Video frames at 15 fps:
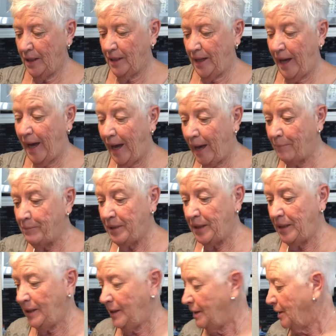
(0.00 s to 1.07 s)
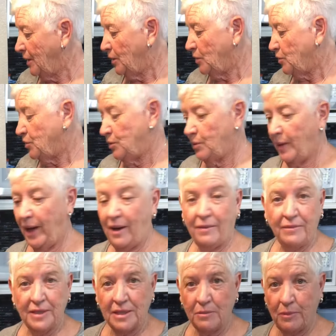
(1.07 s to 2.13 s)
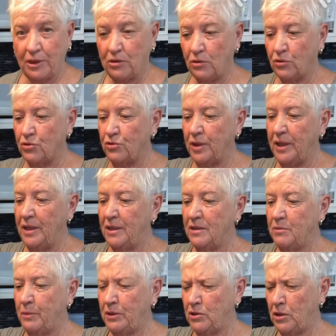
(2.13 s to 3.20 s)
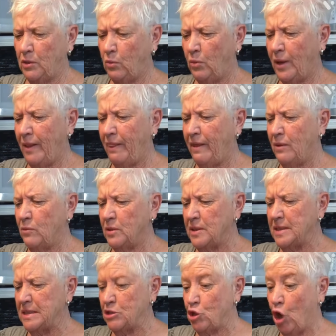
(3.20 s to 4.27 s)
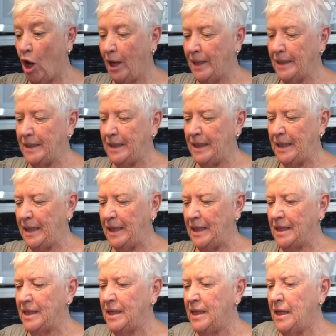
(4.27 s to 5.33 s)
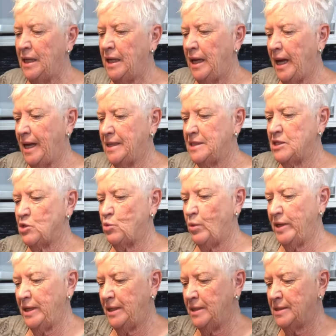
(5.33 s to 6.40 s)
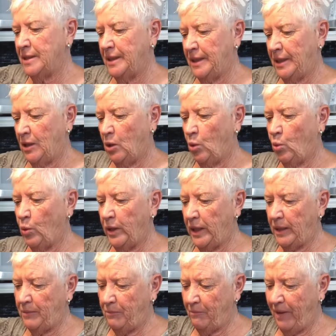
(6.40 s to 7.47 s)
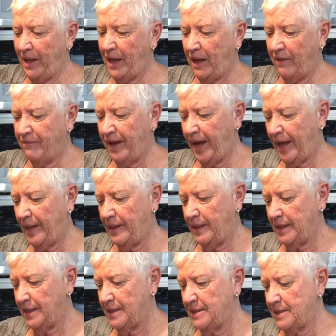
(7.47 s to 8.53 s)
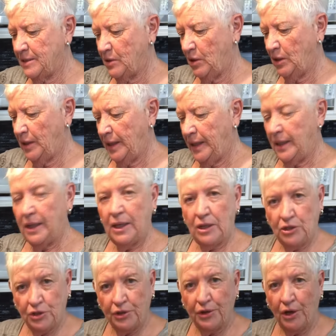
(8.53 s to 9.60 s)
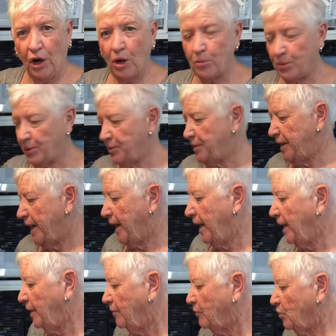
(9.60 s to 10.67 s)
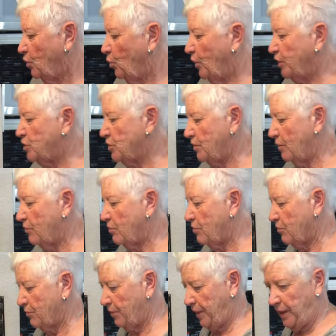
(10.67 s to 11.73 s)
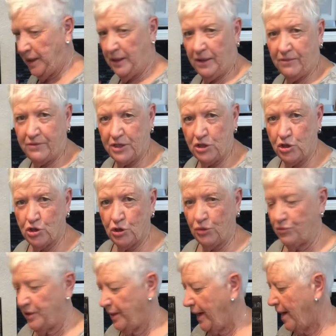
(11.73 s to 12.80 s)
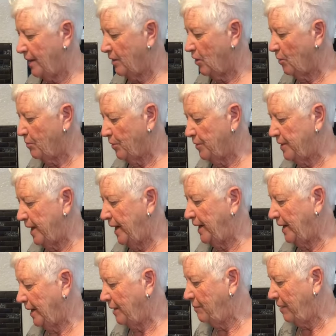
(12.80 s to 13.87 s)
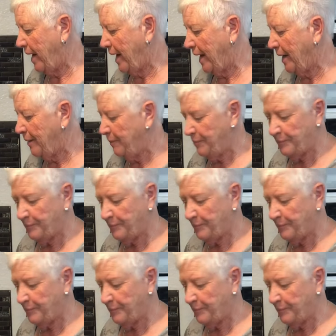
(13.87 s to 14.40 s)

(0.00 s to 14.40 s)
happy to have a special treat, especially one that was chocolatey and sweet. We may have had this during our birthday, which 3 of us children had our birthday in May,